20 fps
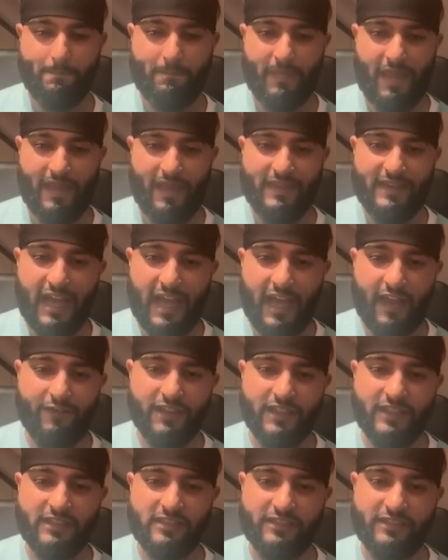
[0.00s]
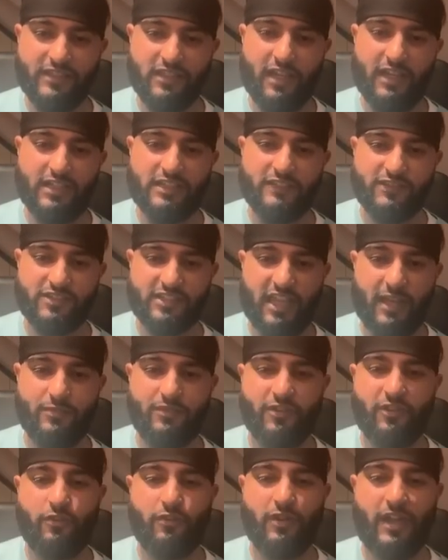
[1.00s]
And then having the likes of
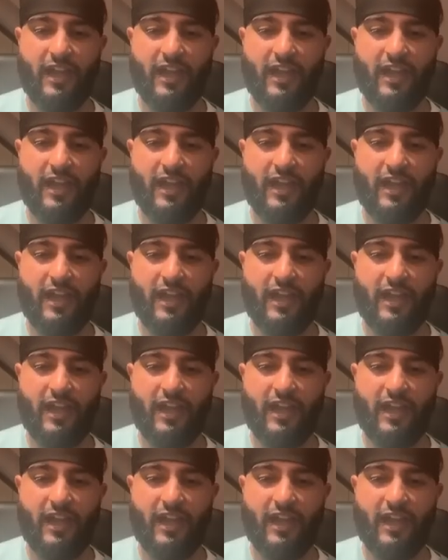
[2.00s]
Sabio,